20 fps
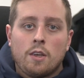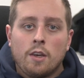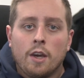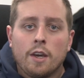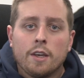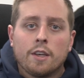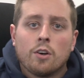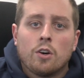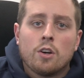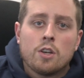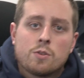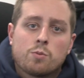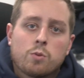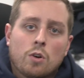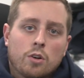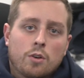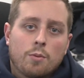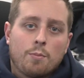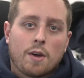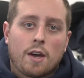Hey guys,
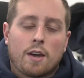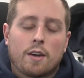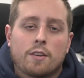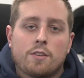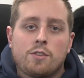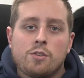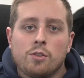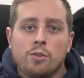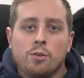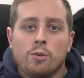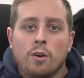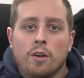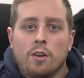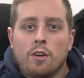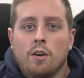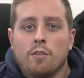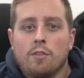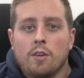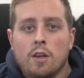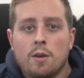welcome back to
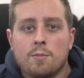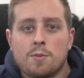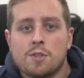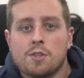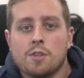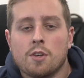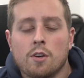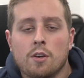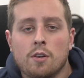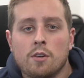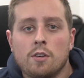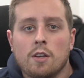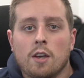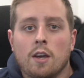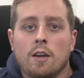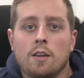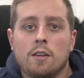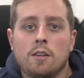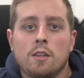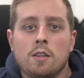another episode,
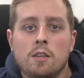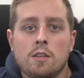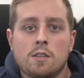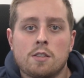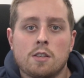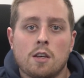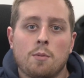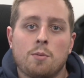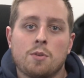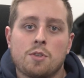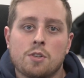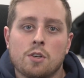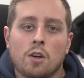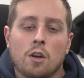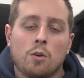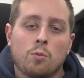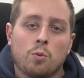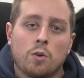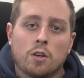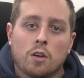and in this
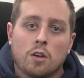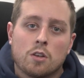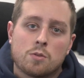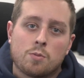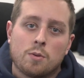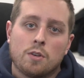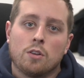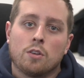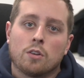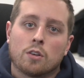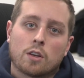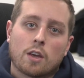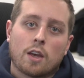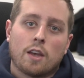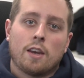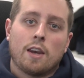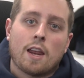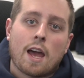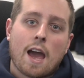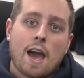episode we're going to be
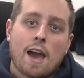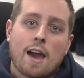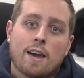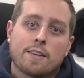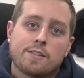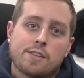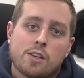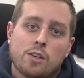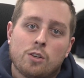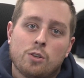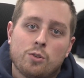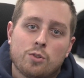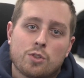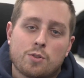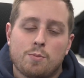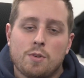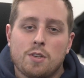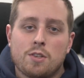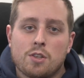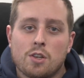looking at
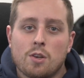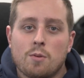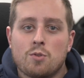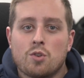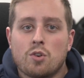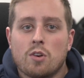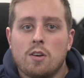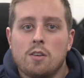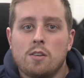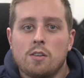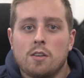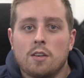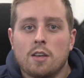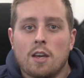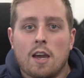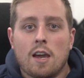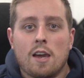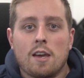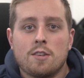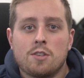Luke's midterm
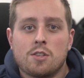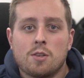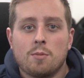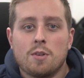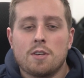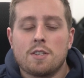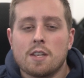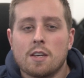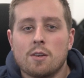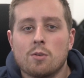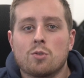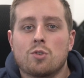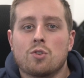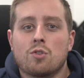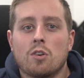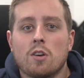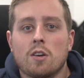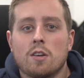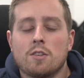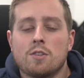trading and some of Dale's
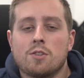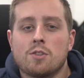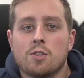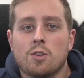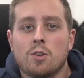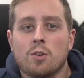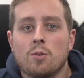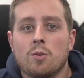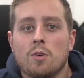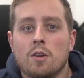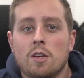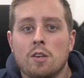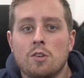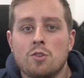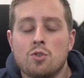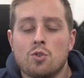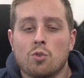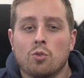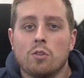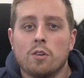trades, so
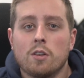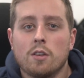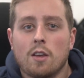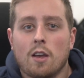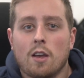enjoy.